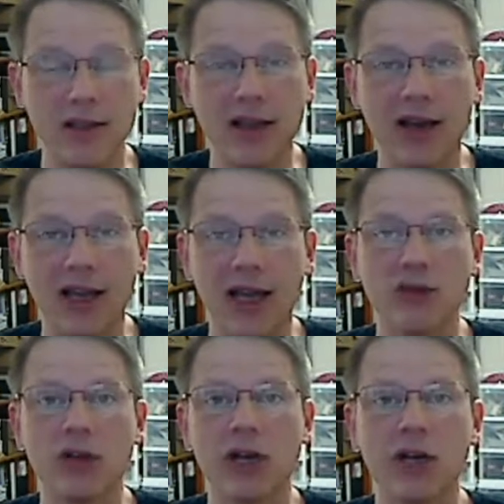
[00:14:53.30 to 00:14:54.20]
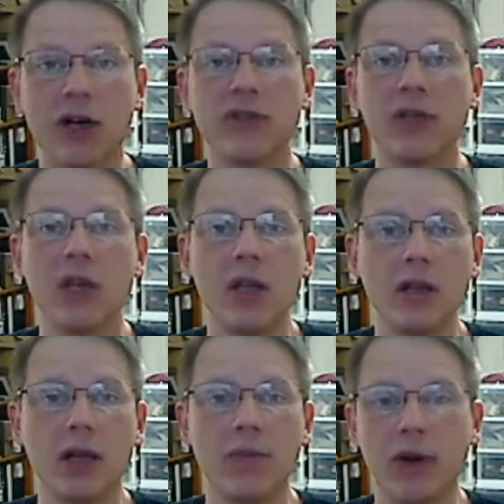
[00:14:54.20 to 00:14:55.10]
again, trade-offs.
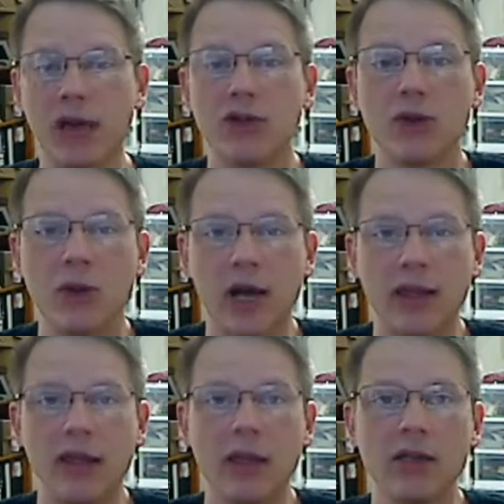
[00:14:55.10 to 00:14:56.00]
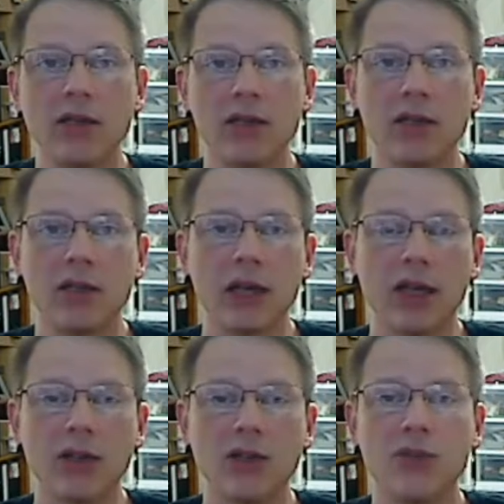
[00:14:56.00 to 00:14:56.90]
The module, I think, is like
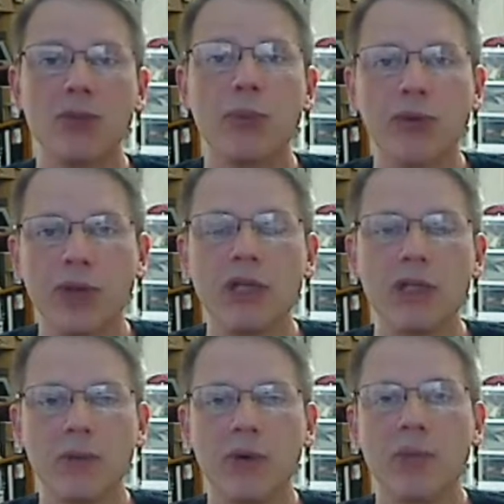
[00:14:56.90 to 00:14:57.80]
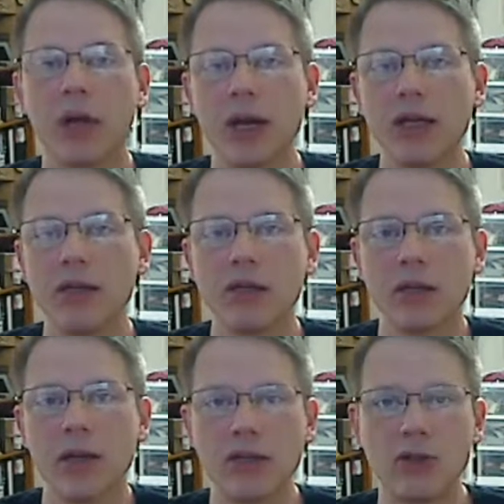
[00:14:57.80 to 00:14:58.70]
a super reasonable price
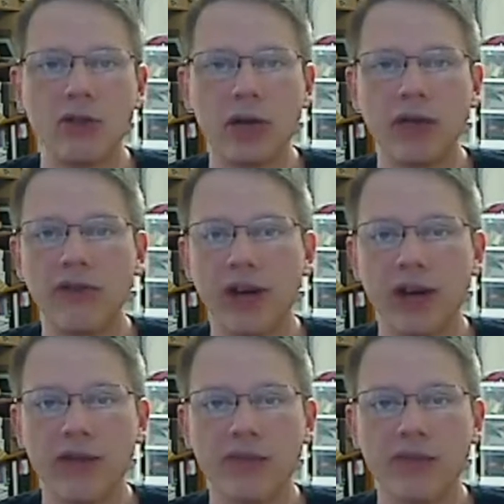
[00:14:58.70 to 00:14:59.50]
at $295.